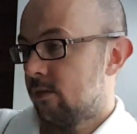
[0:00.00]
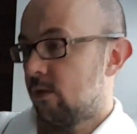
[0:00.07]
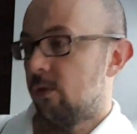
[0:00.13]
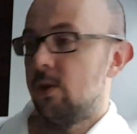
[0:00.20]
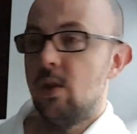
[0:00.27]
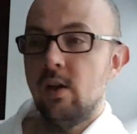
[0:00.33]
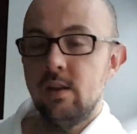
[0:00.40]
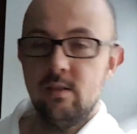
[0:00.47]
So
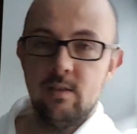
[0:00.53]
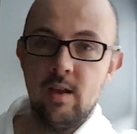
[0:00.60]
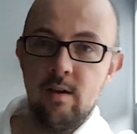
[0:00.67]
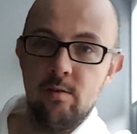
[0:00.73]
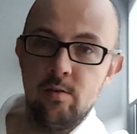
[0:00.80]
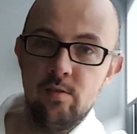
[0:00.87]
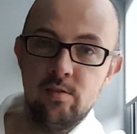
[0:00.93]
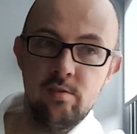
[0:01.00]
the night
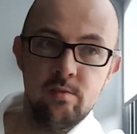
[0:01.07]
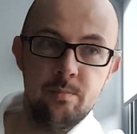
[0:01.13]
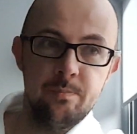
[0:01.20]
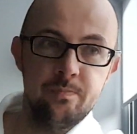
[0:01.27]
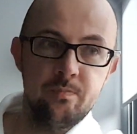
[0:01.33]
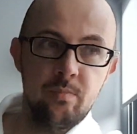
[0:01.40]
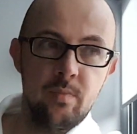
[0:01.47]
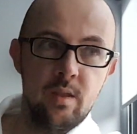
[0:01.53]
terrors
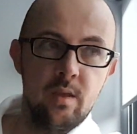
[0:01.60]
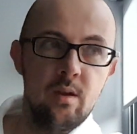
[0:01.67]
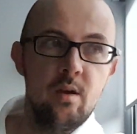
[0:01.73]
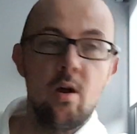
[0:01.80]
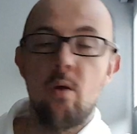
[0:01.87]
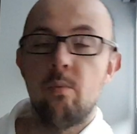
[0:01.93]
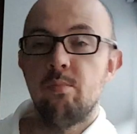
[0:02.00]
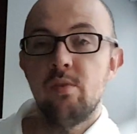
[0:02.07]

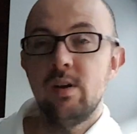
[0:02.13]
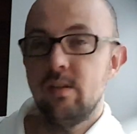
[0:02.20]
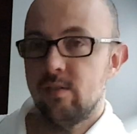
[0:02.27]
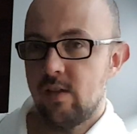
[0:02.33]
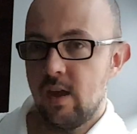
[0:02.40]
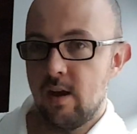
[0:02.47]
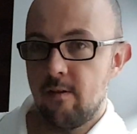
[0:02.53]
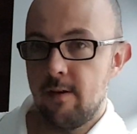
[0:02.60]
are pretty
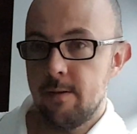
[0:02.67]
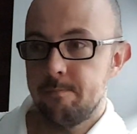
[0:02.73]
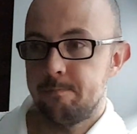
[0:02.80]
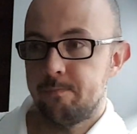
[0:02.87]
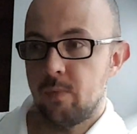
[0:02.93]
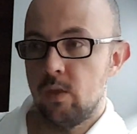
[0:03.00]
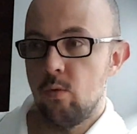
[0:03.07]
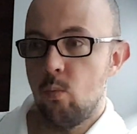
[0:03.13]
scary.
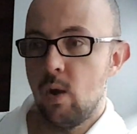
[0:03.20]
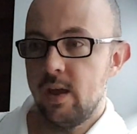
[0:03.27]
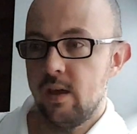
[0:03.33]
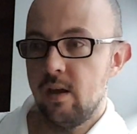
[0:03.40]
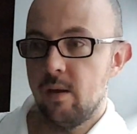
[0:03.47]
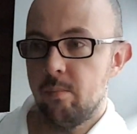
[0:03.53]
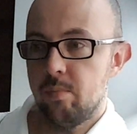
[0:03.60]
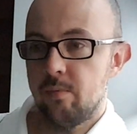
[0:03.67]
You
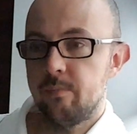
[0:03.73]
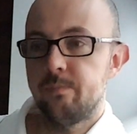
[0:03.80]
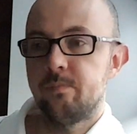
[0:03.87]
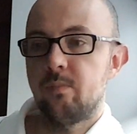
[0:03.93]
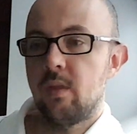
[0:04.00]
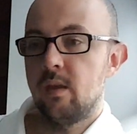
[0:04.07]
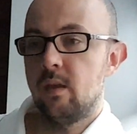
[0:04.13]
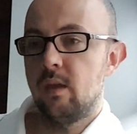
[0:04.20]
wake up
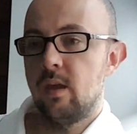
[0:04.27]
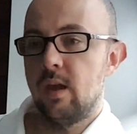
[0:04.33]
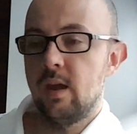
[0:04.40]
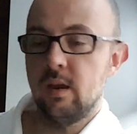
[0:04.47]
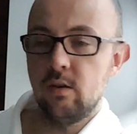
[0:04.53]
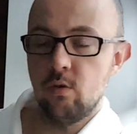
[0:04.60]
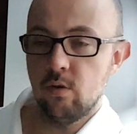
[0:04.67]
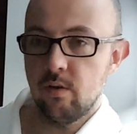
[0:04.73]

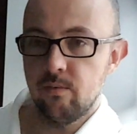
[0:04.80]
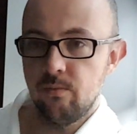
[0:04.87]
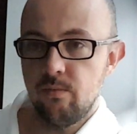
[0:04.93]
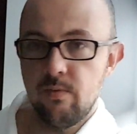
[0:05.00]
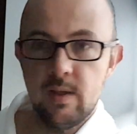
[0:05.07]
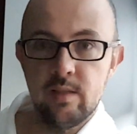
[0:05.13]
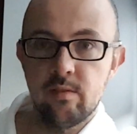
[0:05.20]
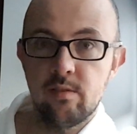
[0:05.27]
and you're
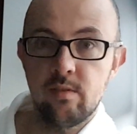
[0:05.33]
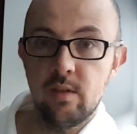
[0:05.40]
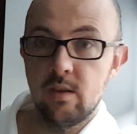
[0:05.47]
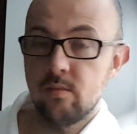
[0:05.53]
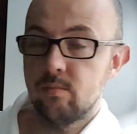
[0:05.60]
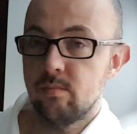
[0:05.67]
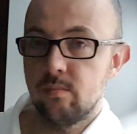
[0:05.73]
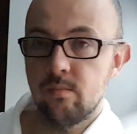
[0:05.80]
convinced that
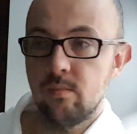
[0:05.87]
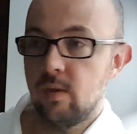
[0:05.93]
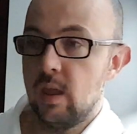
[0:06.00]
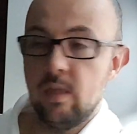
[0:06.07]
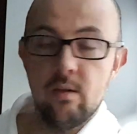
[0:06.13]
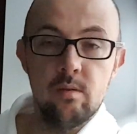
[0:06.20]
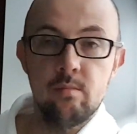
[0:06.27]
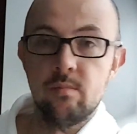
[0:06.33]

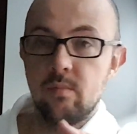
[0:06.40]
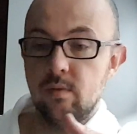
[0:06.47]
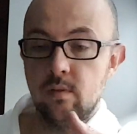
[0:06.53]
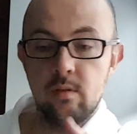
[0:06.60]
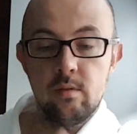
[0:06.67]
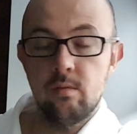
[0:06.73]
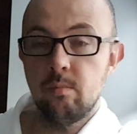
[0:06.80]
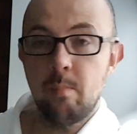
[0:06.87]
either
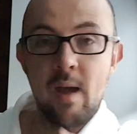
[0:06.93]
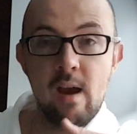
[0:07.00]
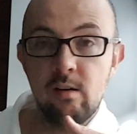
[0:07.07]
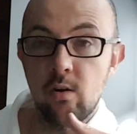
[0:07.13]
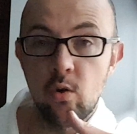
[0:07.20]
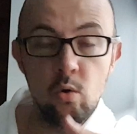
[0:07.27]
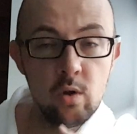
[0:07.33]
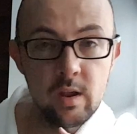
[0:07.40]

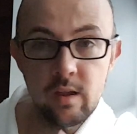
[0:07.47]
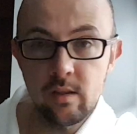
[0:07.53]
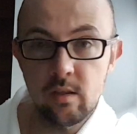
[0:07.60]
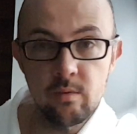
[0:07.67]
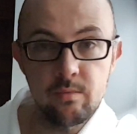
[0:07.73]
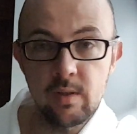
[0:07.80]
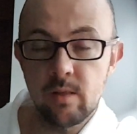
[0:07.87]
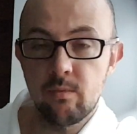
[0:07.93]
paranoia,
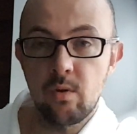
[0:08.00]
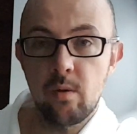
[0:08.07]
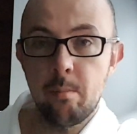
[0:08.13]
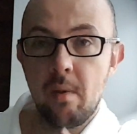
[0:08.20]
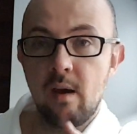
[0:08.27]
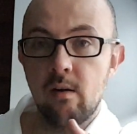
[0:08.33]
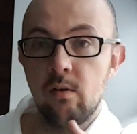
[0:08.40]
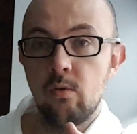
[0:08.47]
you're feeling very
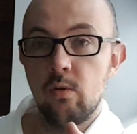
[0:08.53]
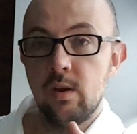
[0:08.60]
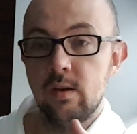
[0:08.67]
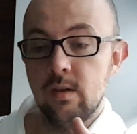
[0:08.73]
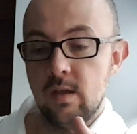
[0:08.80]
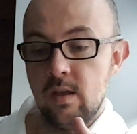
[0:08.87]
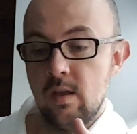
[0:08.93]
paranoid,